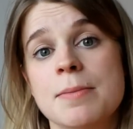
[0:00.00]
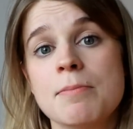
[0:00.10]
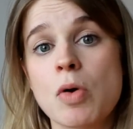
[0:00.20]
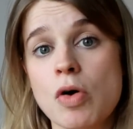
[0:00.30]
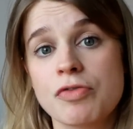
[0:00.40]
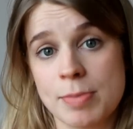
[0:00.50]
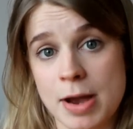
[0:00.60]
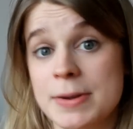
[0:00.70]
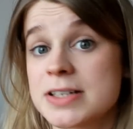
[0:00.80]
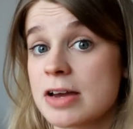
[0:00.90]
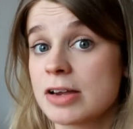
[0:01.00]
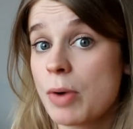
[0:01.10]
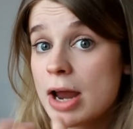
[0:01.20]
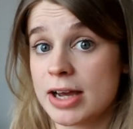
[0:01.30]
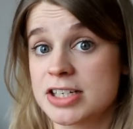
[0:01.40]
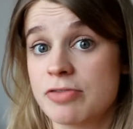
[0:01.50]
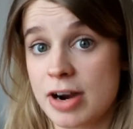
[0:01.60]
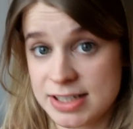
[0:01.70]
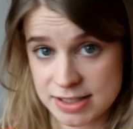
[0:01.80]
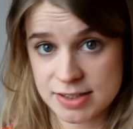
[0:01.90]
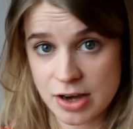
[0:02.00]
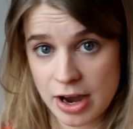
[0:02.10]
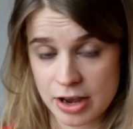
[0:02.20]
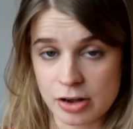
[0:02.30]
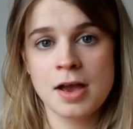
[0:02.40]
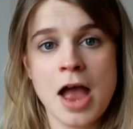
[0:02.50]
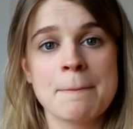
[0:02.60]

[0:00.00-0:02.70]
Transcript: more from her because I quite liked her writing style.